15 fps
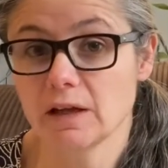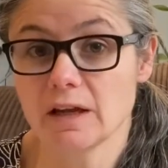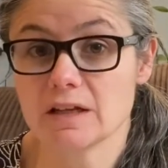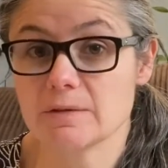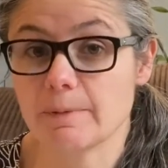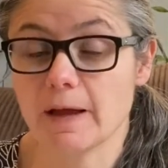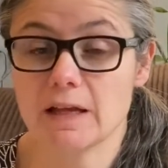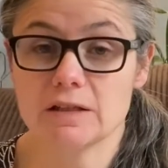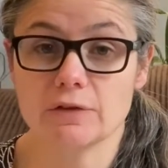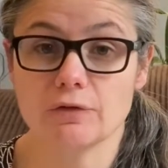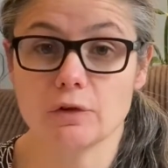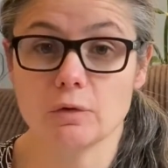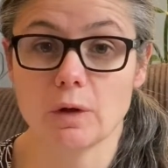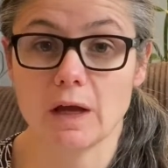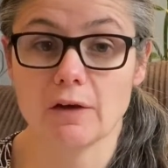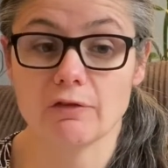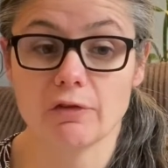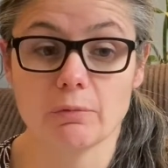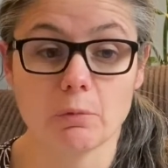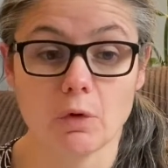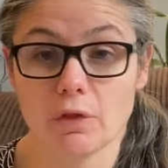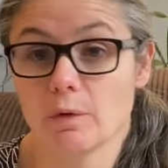It depends. If you have
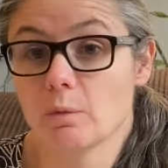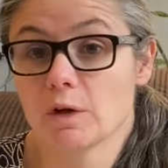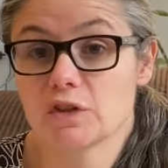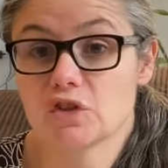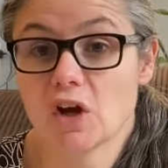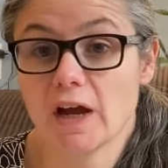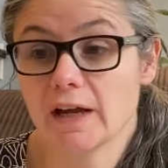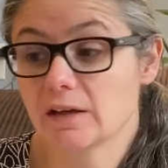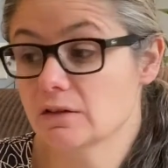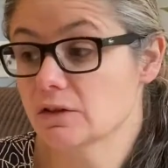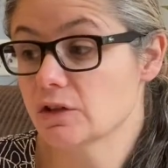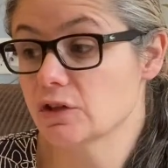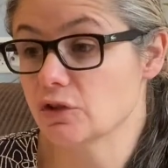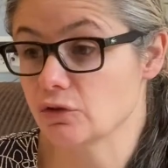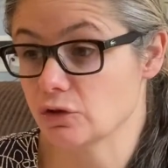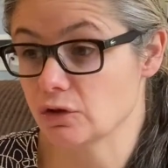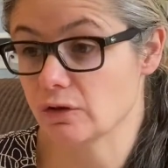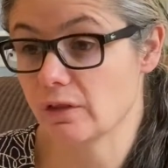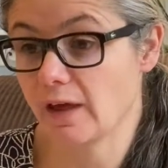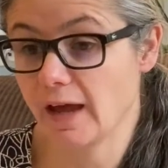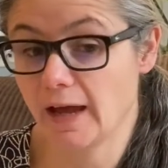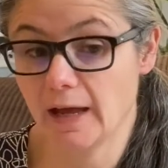more than one child, you can do
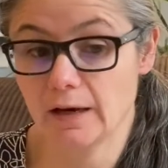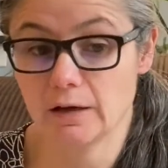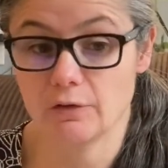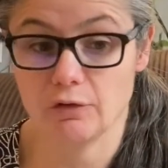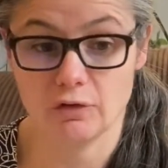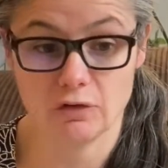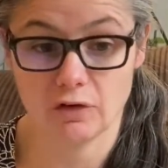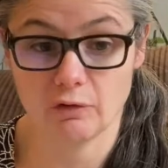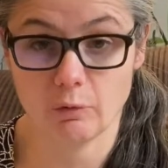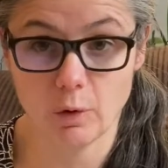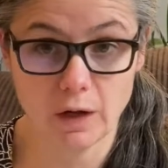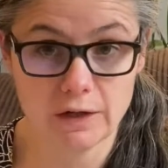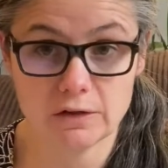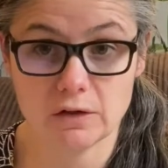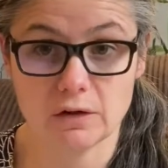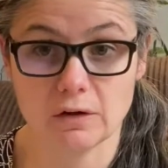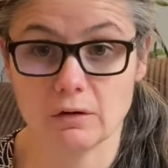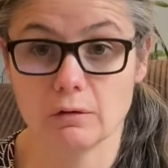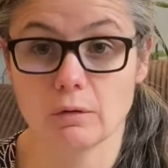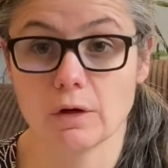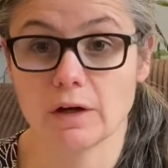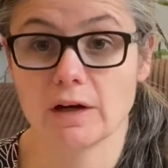that. If you just have one, you can
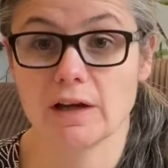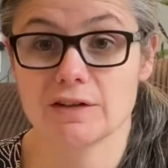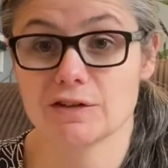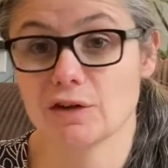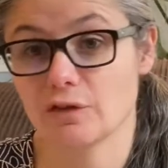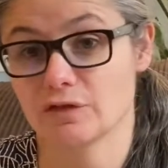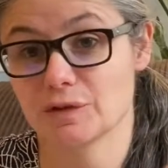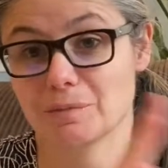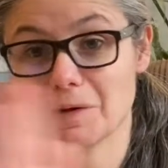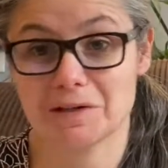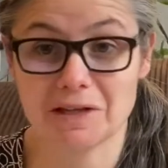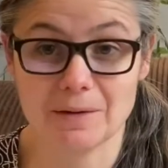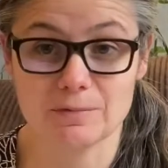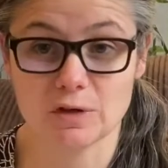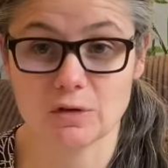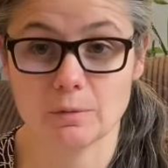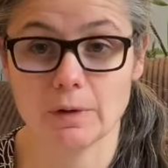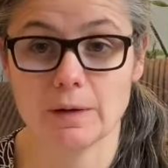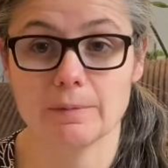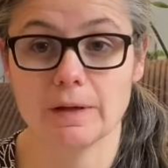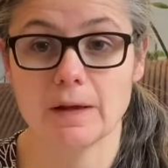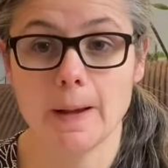organize it by subject would
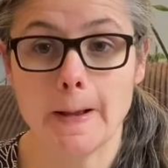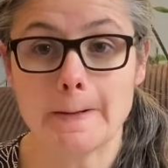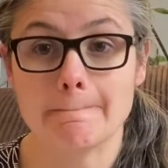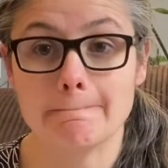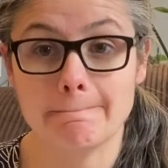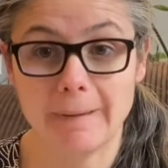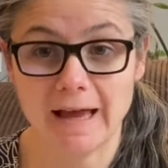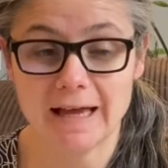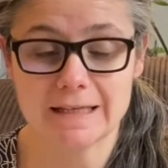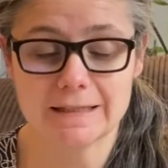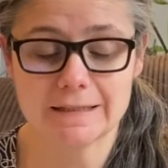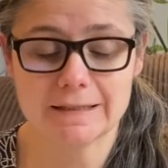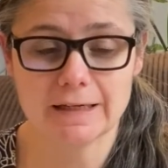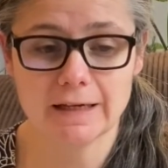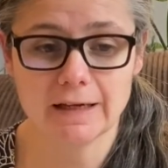probably be best.